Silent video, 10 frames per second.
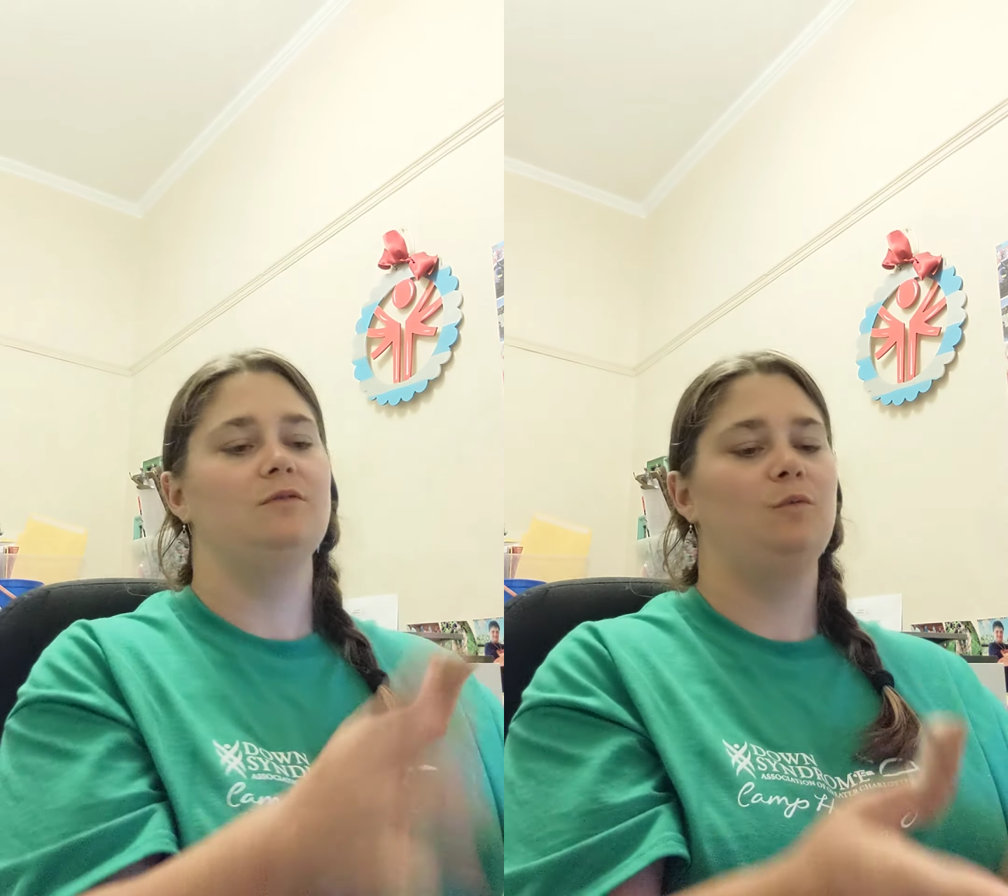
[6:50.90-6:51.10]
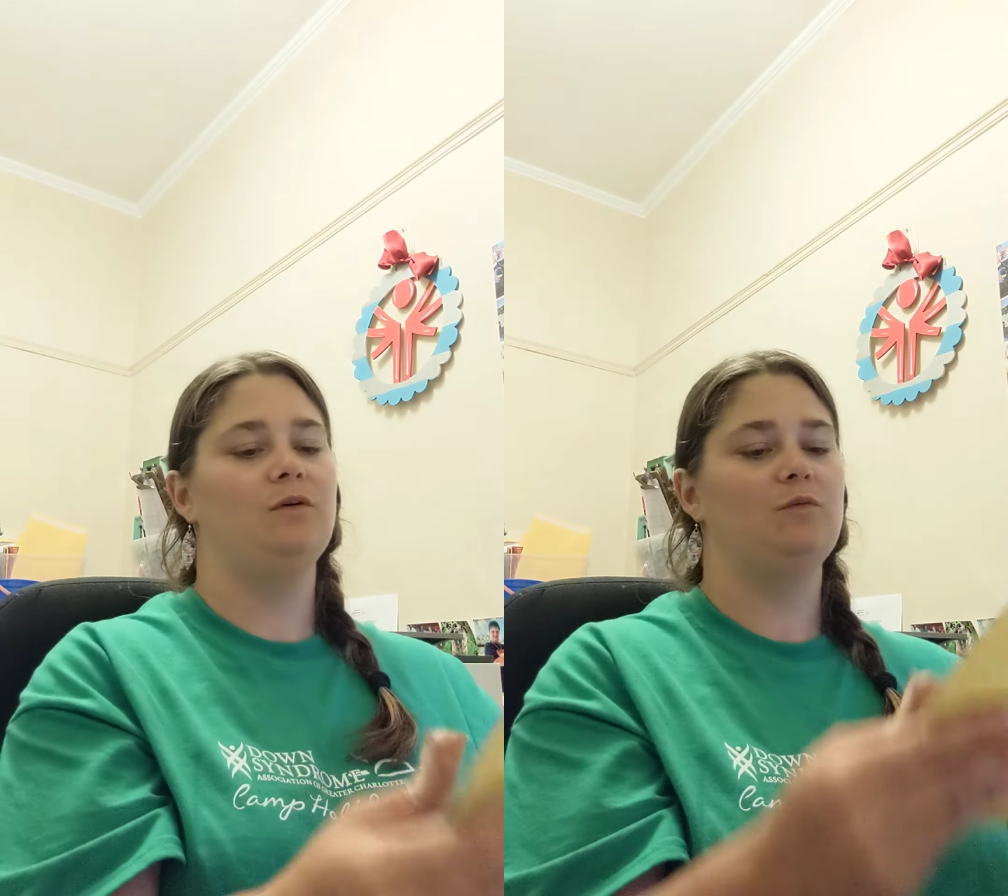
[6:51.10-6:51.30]

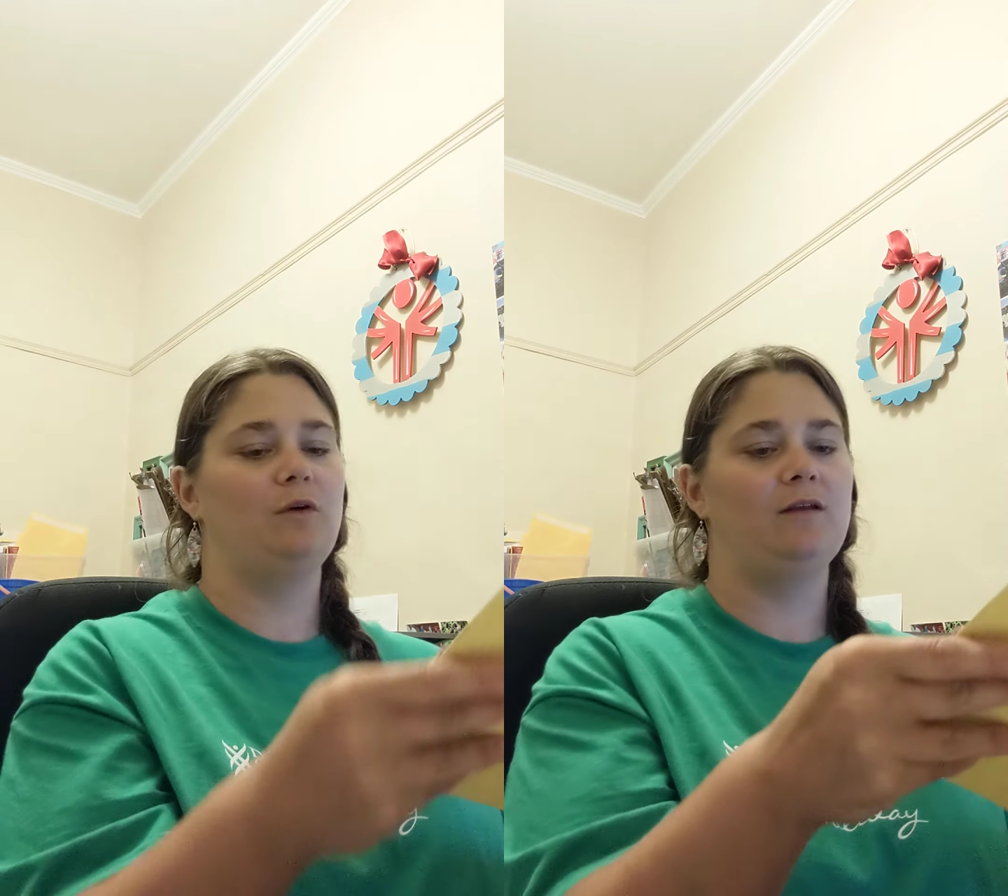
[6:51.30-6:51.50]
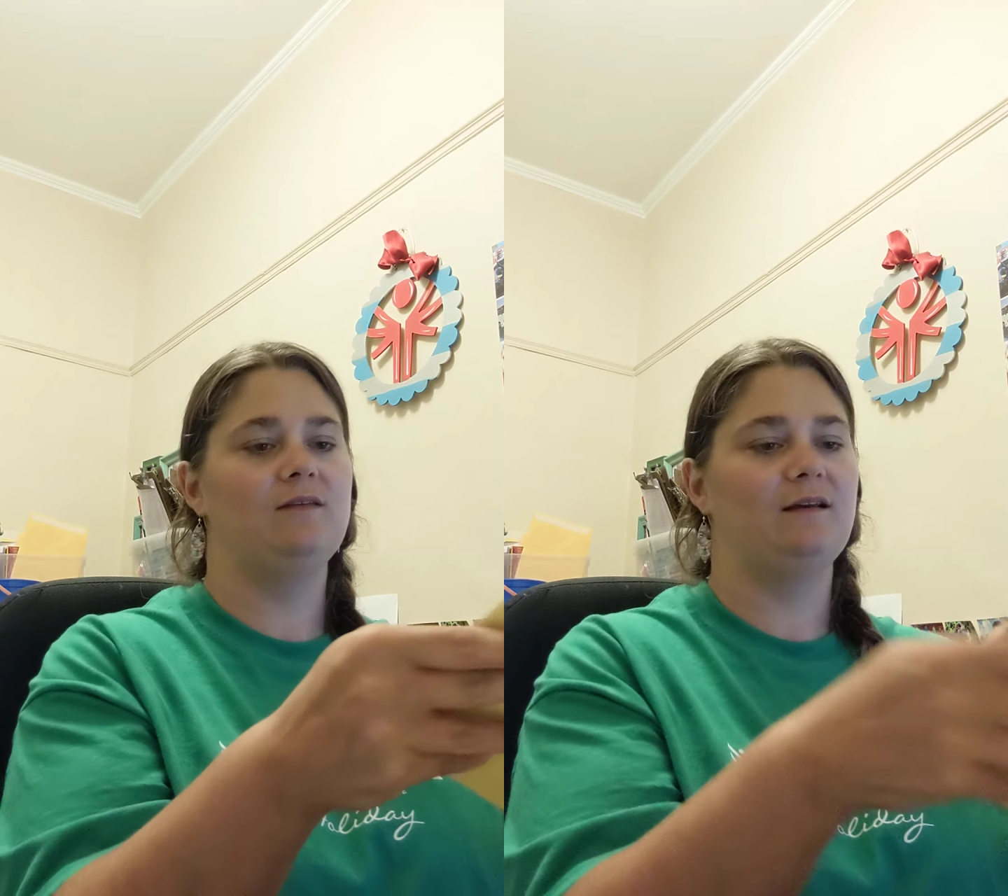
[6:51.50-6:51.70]
The one
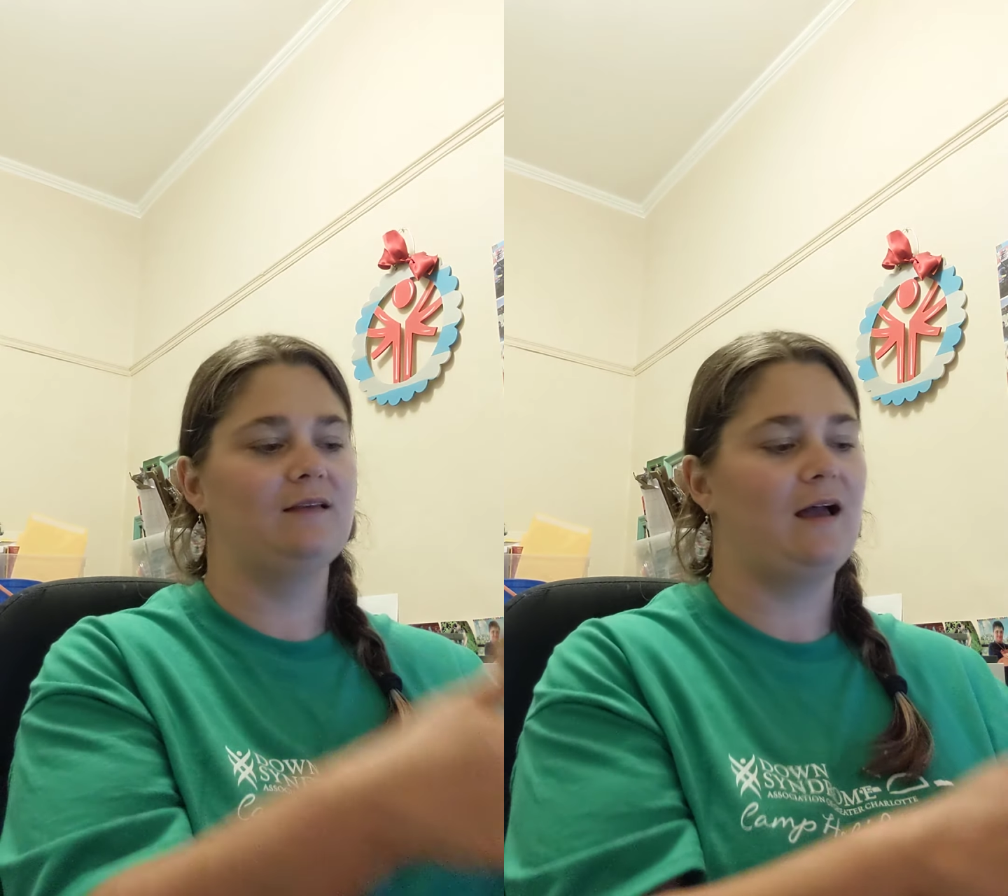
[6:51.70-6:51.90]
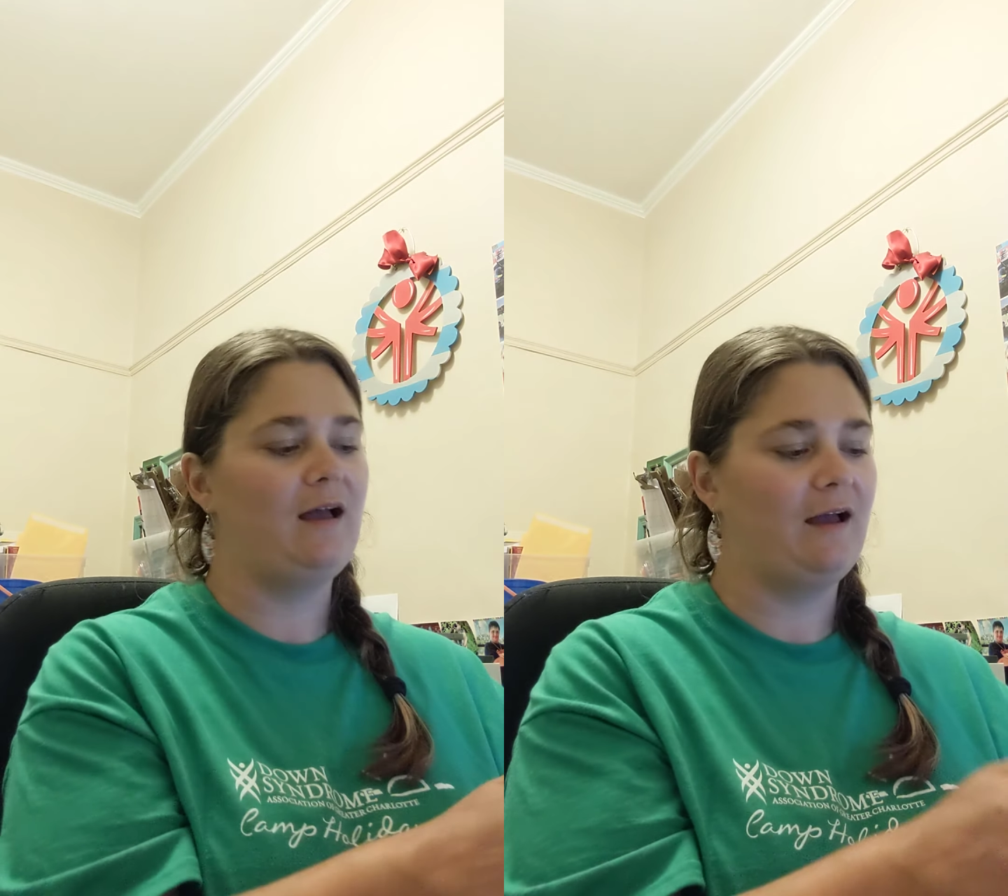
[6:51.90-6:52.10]
where
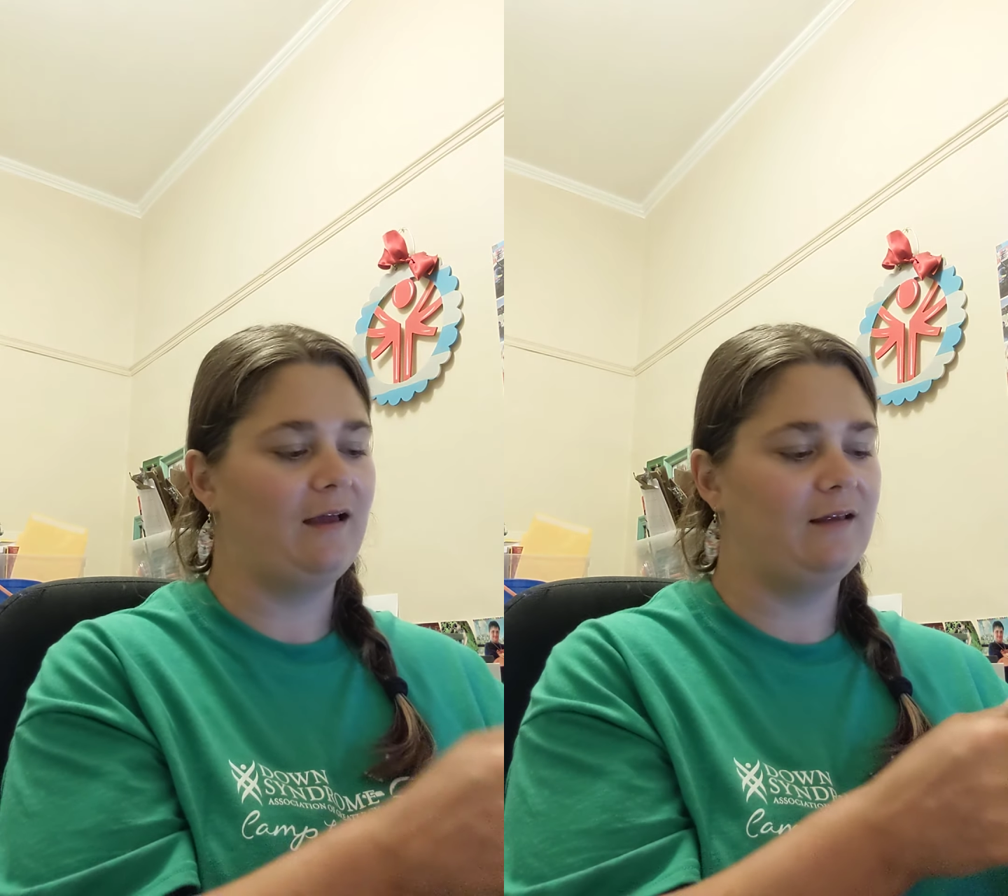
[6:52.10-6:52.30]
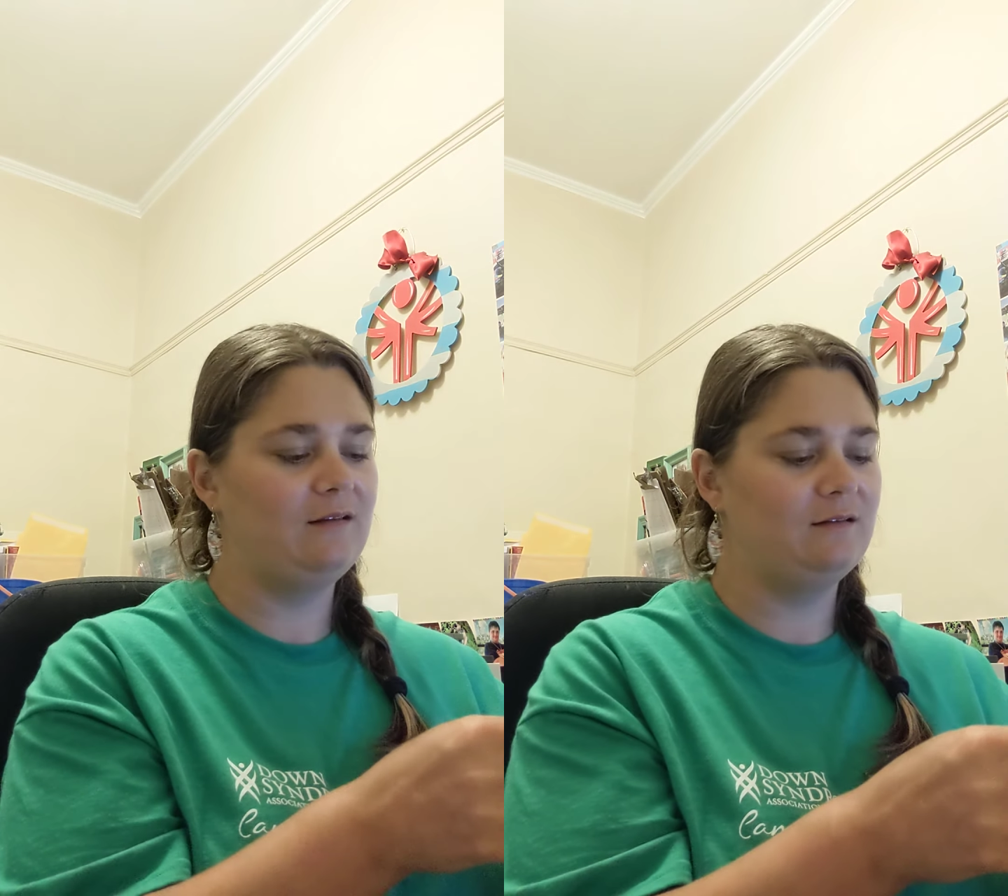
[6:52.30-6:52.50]
insects
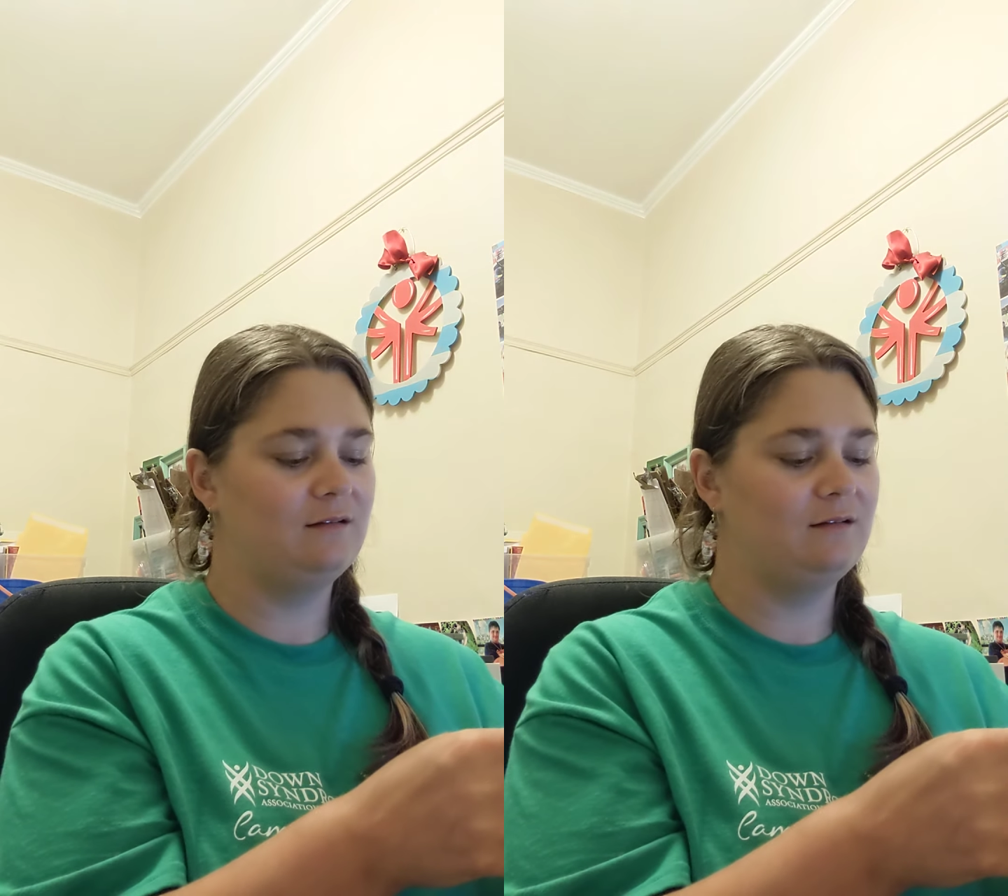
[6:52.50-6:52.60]
hide.